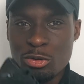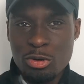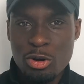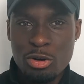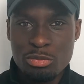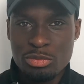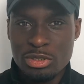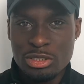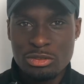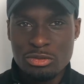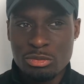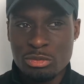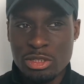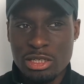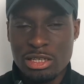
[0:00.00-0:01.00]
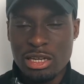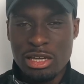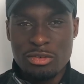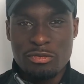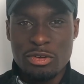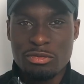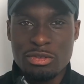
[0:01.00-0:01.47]
copped these for me at
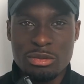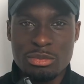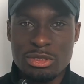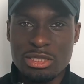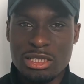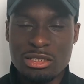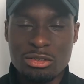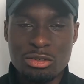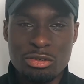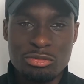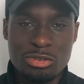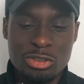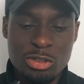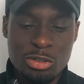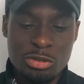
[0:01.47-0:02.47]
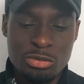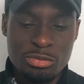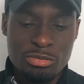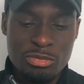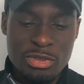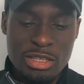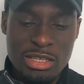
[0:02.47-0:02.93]
like 50% off. So
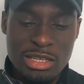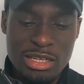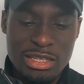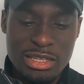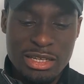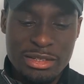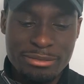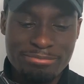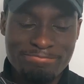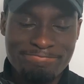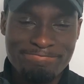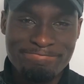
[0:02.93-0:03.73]
again,